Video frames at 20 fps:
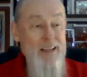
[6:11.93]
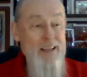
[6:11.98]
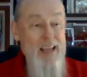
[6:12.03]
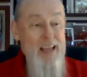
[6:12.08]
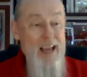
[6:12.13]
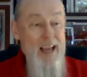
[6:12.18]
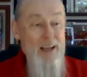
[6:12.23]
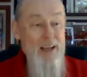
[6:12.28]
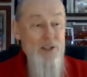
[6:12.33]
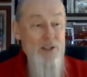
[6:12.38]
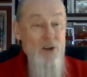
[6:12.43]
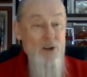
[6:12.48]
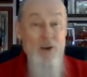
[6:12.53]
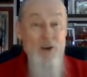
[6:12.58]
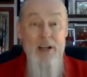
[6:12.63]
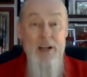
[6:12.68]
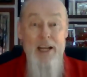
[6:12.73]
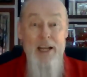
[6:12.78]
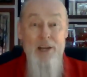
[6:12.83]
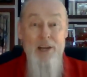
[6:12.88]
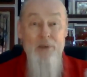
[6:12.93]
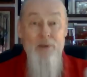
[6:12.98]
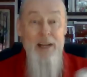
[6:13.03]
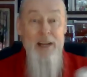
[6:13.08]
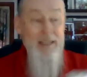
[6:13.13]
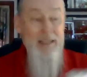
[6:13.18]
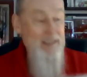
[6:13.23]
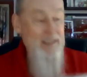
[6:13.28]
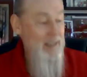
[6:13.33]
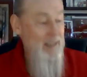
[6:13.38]
Yeah, so at any
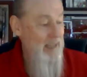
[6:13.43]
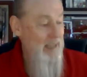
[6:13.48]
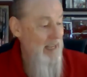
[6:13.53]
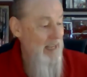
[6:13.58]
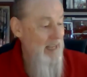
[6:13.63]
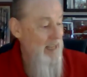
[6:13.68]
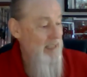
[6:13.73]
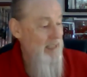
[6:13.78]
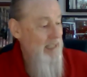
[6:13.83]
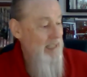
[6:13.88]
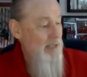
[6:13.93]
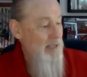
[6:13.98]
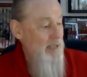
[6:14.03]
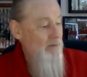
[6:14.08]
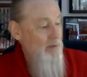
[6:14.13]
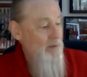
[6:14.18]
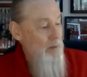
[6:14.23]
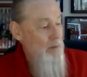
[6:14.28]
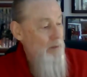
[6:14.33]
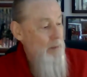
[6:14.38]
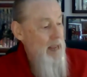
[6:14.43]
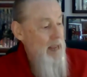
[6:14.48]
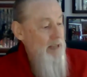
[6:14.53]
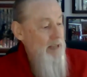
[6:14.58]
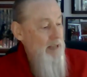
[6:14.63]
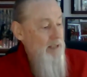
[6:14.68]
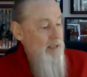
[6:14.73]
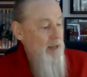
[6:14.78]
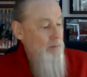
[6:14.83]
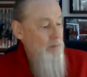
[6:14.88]
rate, again, it's from the
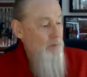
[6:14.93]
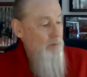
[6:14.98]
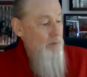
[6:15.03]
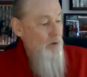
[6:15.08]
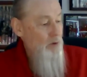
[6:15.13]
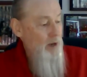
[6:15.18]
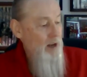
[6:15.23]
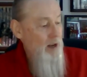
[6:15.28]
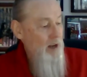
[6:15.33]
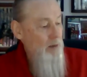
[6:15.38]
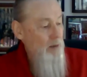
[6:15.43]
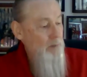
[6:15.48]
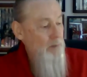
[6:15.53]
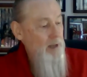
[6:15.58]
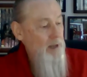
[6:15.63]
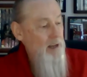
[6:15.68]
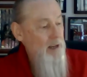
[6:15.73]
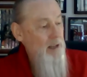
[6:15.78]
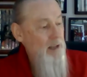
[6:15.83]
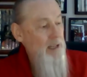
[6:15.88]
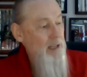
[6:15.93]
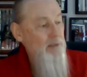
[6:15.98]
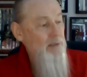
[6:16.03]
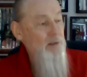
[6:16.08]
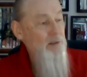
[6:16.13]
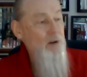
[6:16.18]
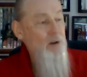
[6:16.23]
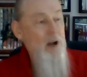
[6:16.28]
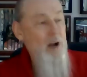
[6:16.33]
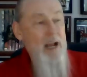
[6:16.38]
Masthead Brewing Company in
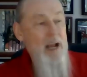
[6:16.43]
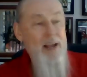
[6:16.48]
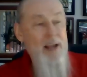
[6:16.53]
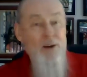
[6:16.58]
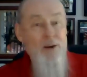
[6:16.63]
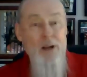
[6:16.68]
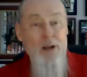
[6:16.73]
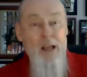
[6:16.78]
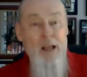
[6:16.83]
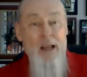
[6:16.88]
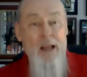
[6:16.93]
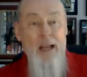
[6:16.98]
Cleveland, Ohio.